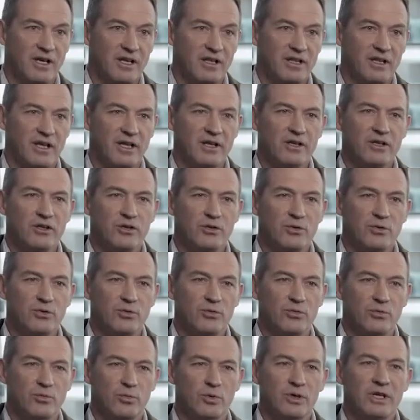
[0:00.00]
then you
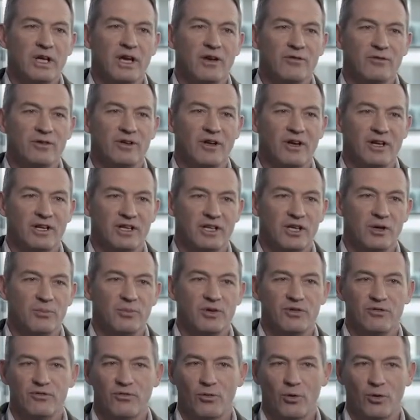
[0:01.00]
would have an idea
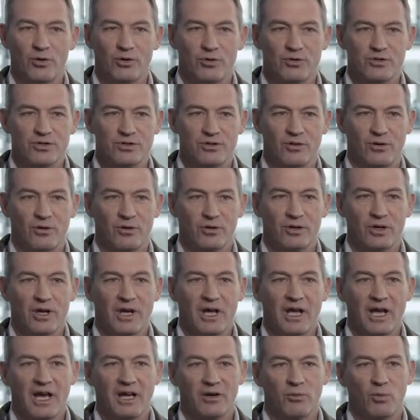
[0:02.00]
before you start
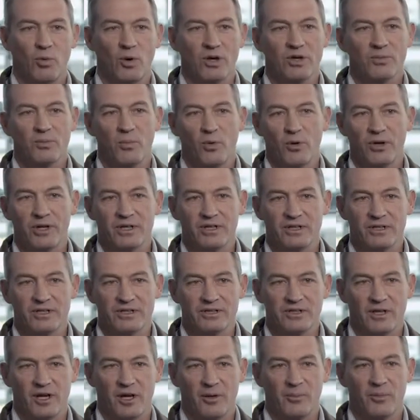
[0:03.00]
at what point in
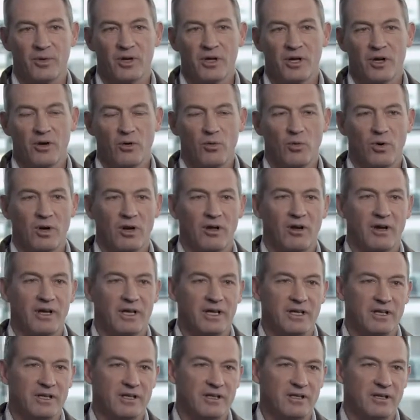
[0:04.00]
time will I
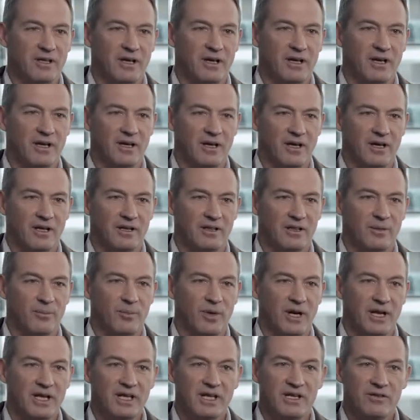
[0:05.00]
hit the
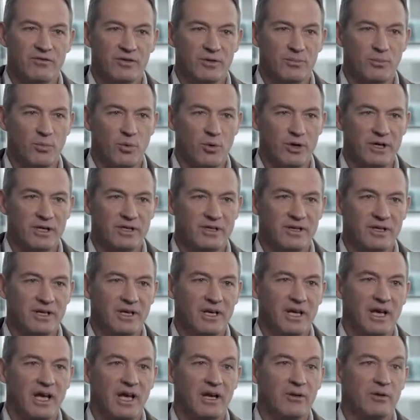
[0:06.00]
break-even point,
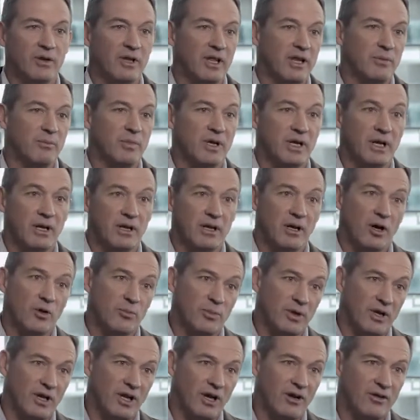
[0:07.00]
and then go
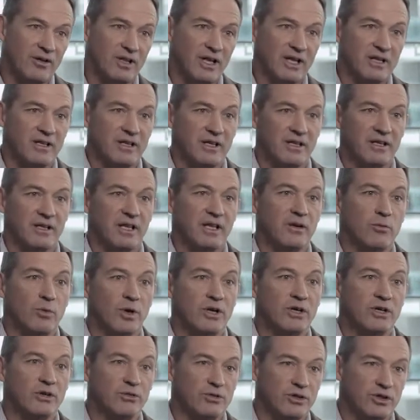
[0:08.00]
below that, and then
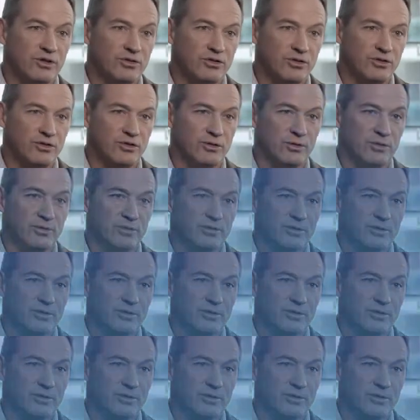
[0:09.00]
what do you need to do.